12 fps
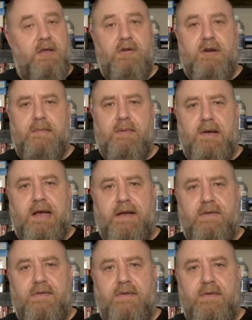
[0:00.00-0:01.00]
trimmer
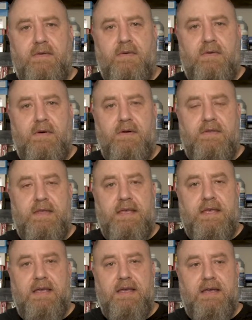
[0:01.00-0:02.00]
box or
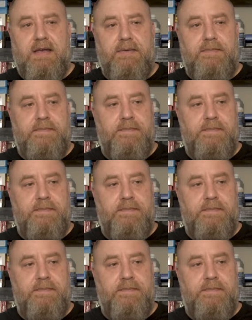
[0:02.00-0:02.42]
the